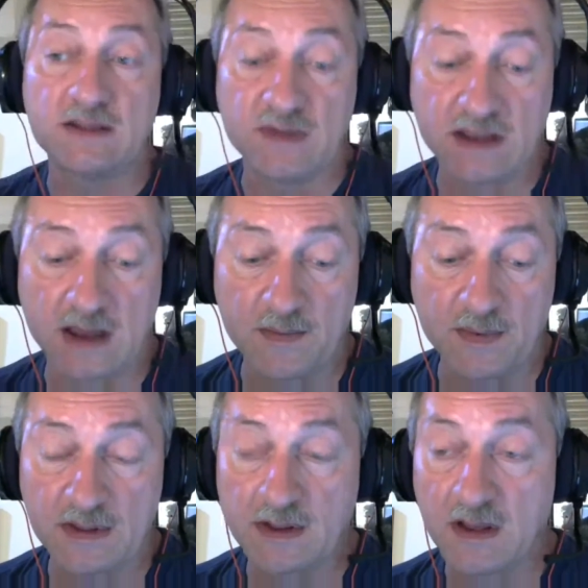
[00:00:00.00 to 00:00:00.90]
would
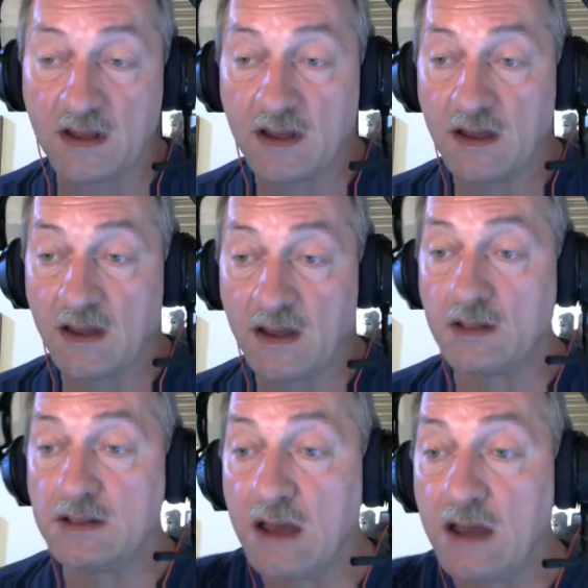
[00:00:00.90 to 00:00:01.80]
happen,
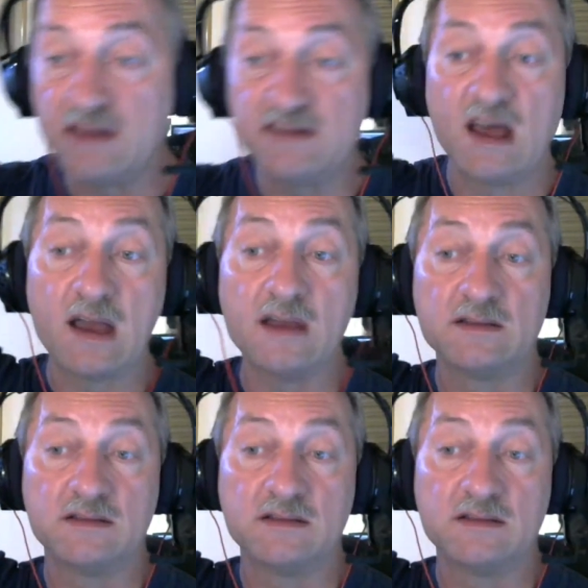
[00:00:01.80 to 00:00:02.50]
and I resigned.